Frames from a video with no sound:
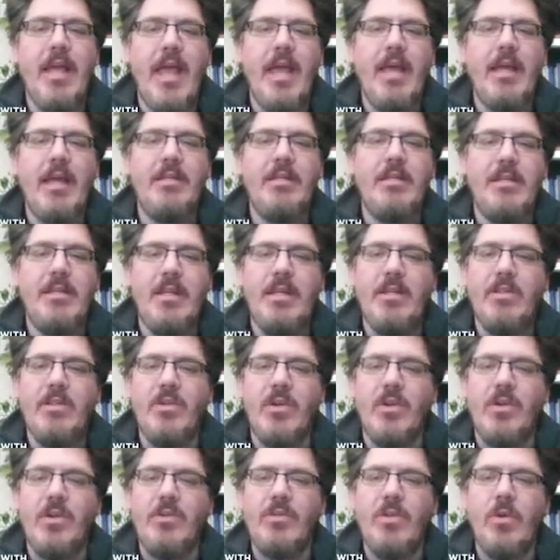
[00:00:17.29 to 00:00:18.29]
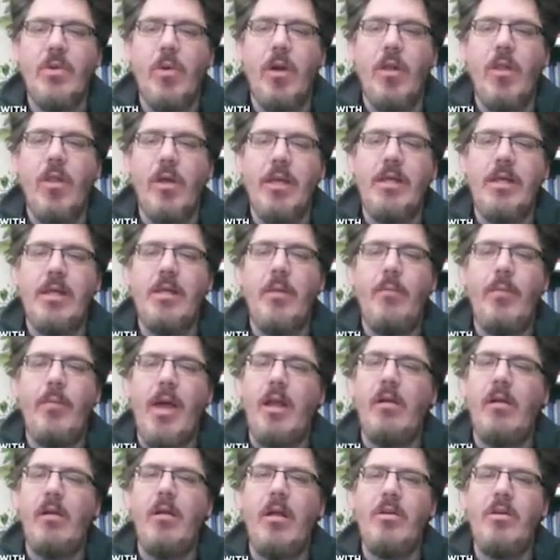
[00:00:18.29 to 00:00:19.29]
and teachers who are looking to
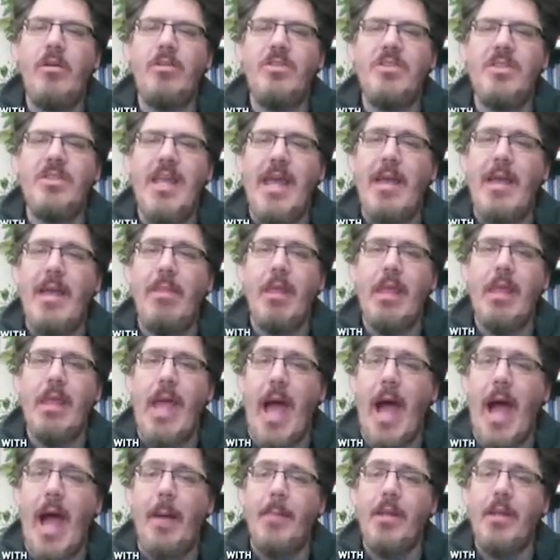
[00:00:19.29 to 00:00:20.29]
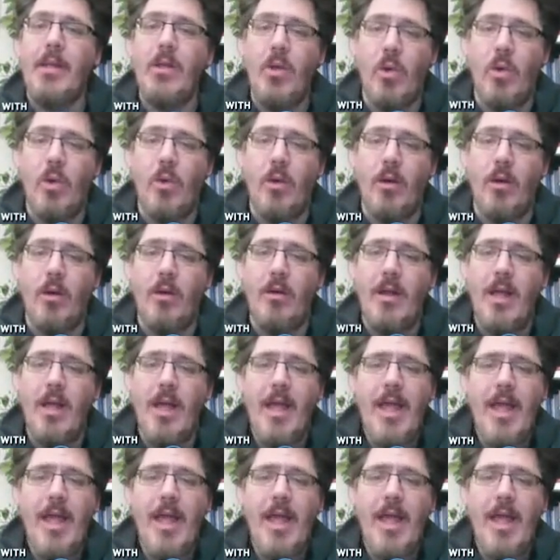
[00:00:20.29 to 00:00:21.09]
better understand the Common Core